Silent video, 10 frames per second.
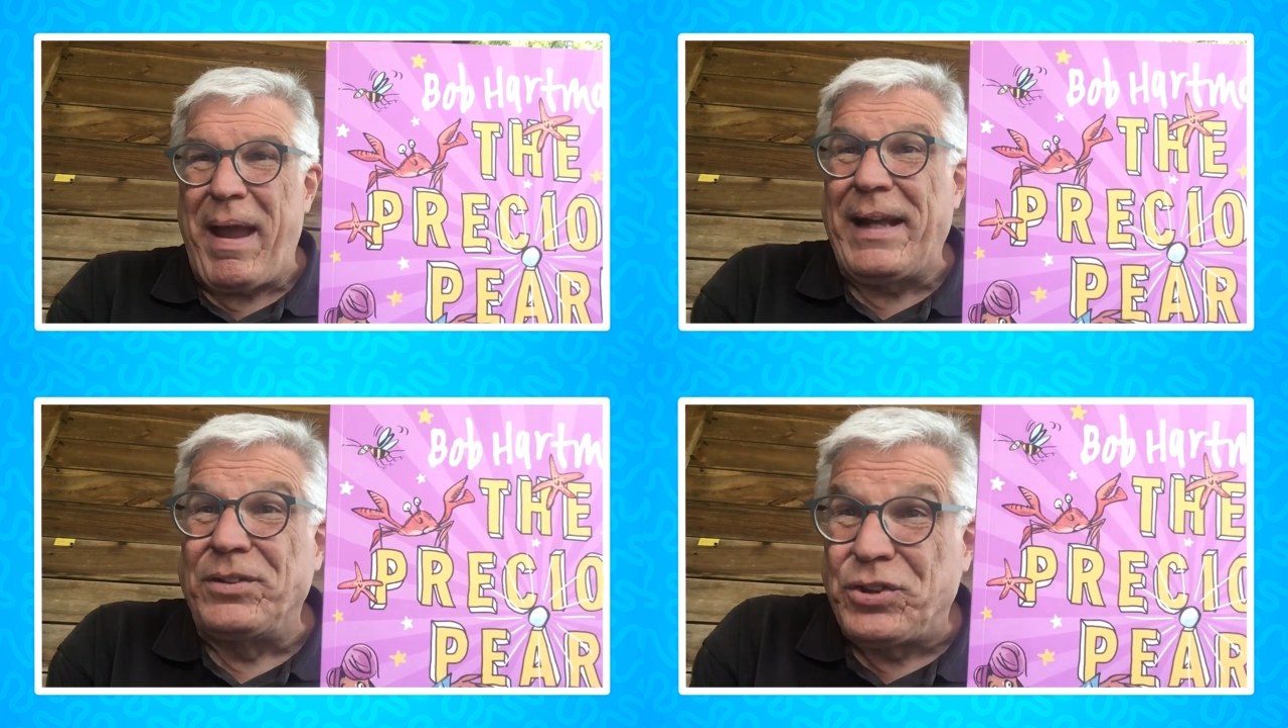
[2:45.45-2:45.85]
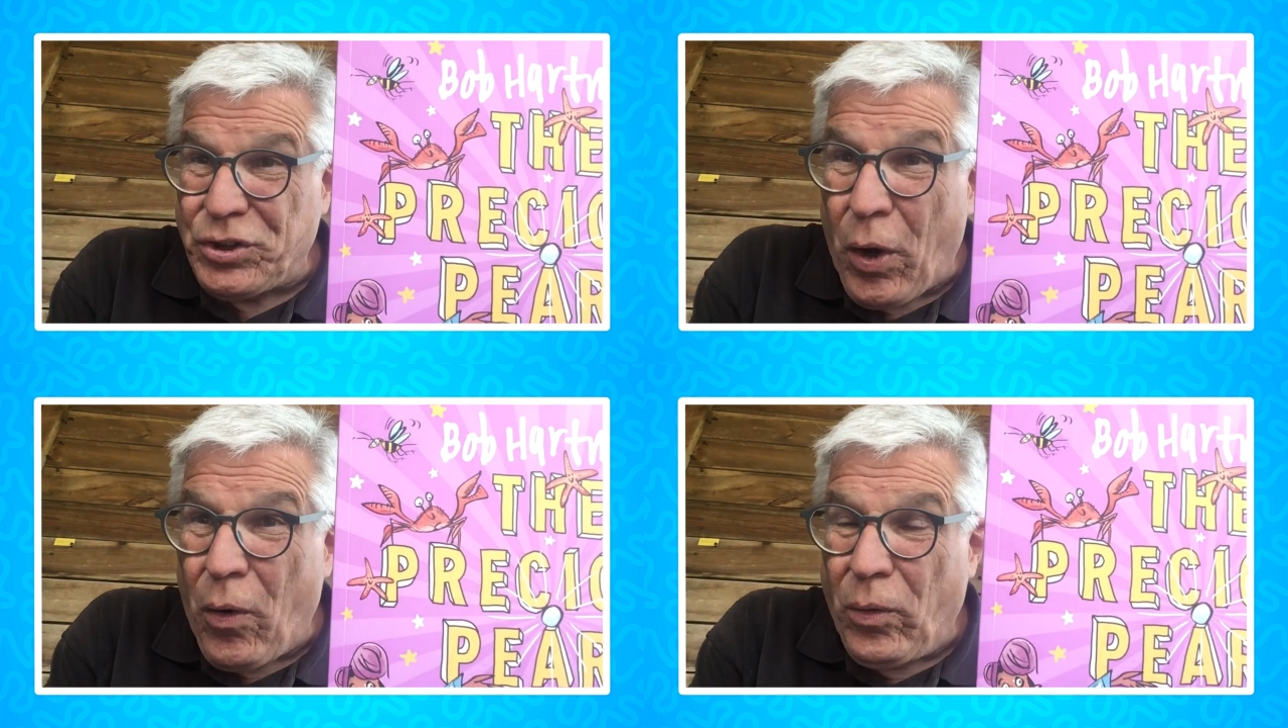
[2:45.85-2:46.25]
man
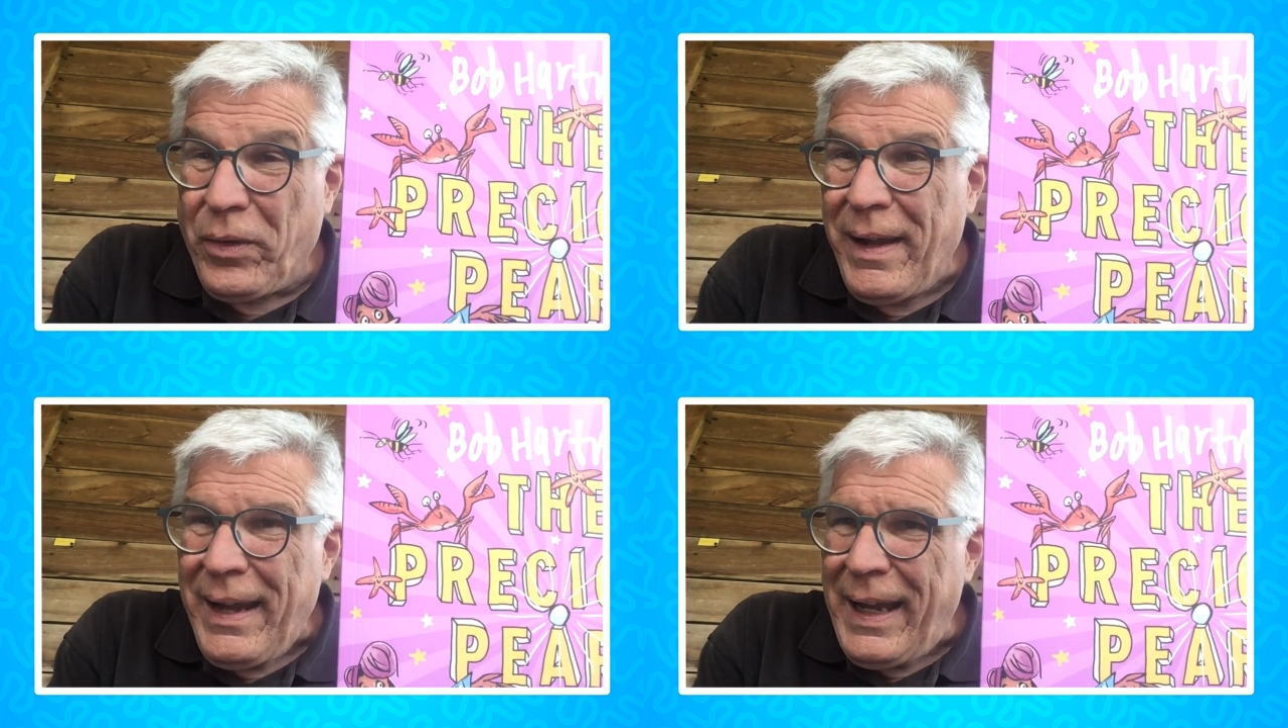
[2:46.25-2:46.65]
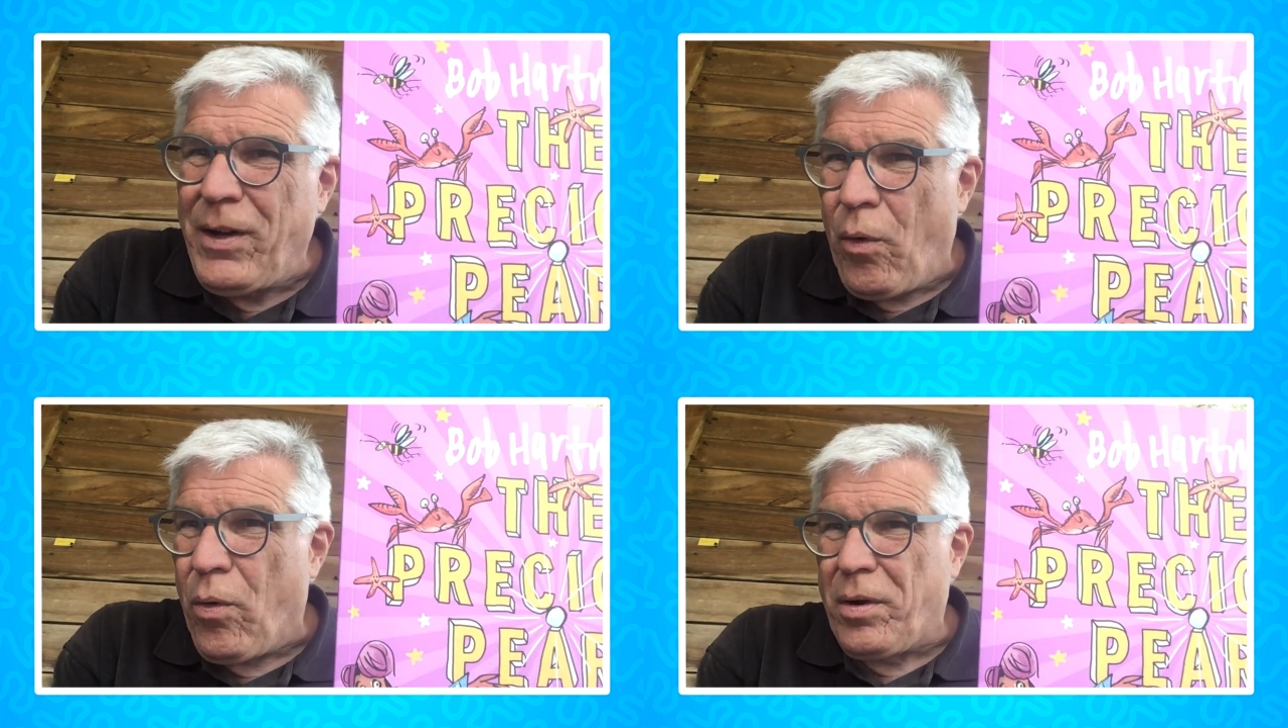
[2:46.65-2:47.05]
sold
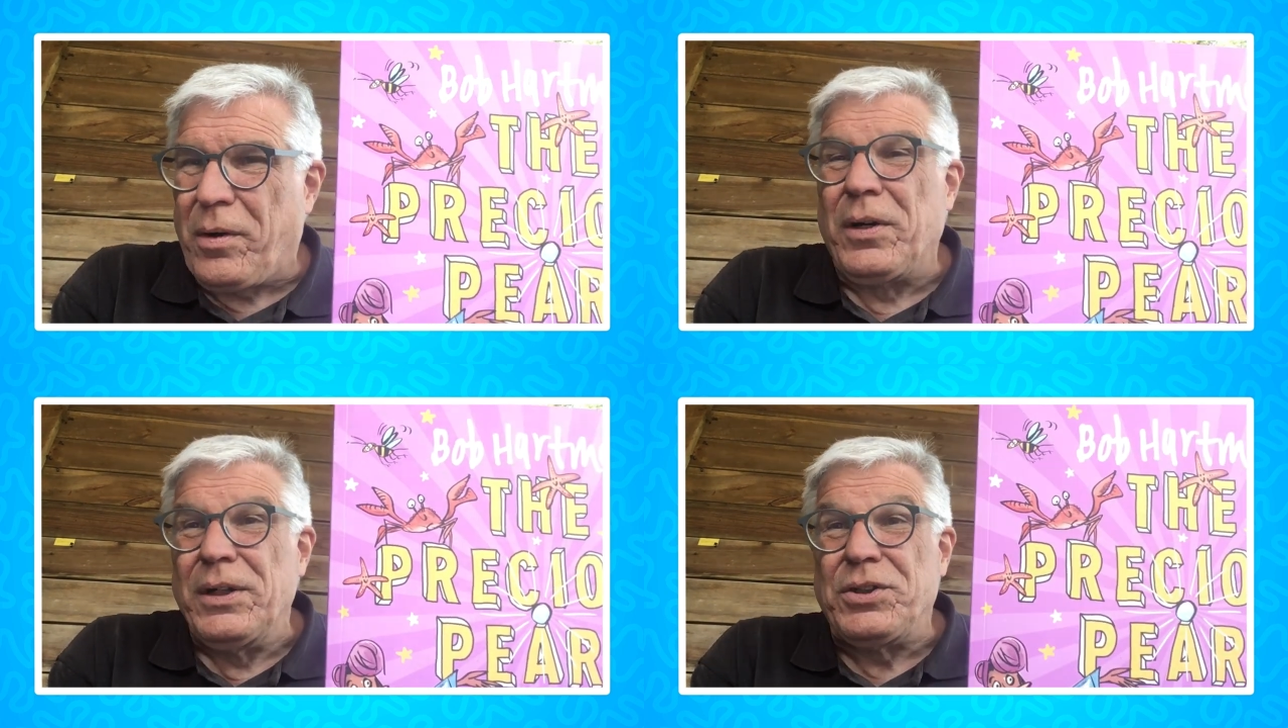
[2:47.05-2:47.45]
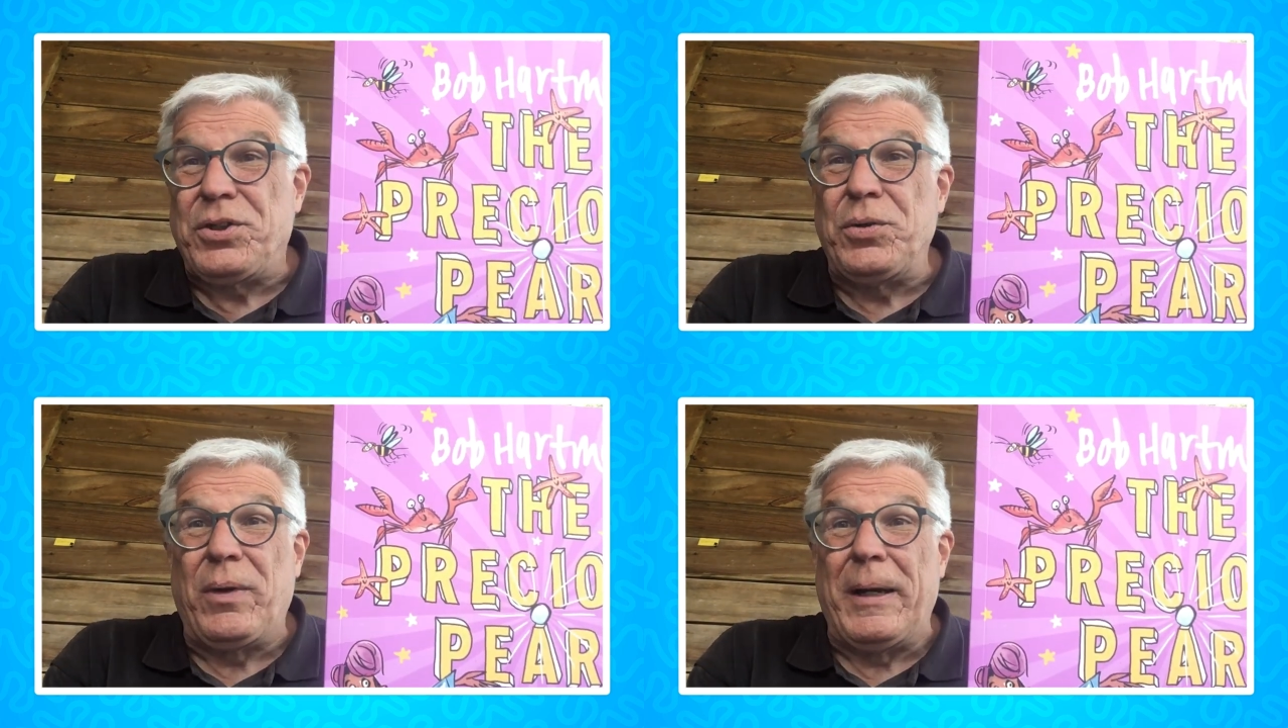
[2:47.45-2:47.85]
in order
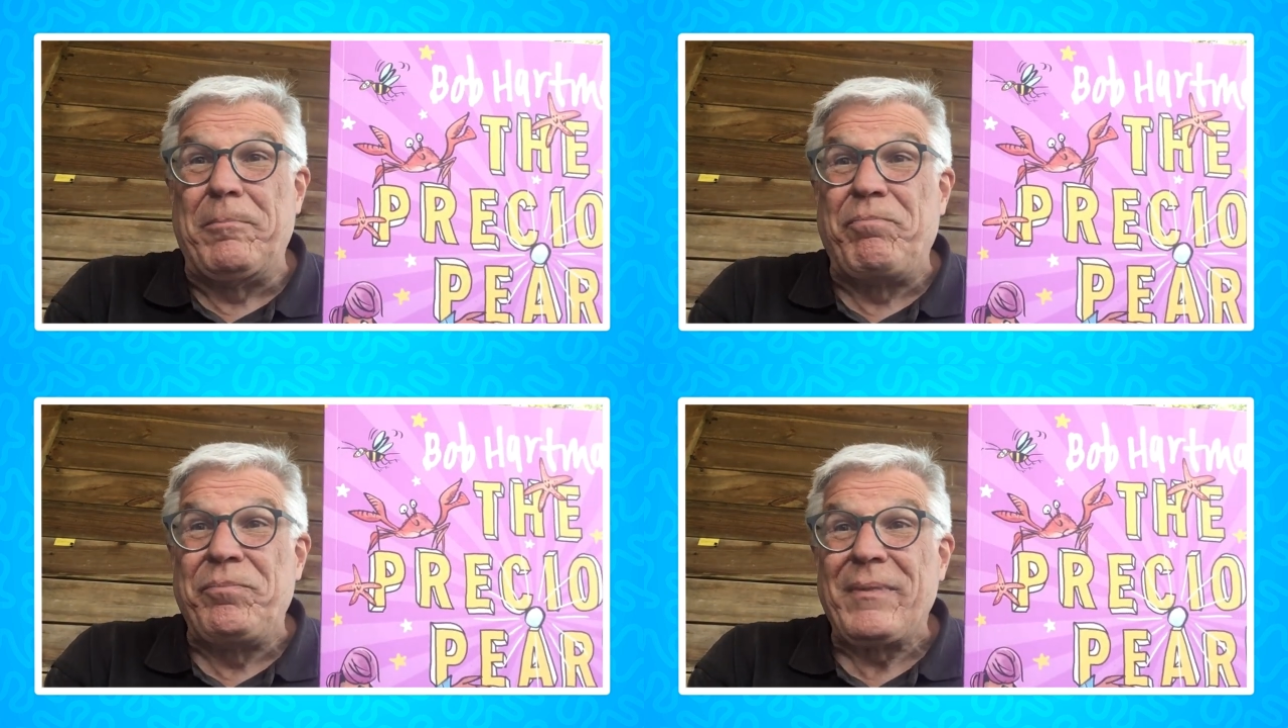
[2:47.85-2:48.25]
to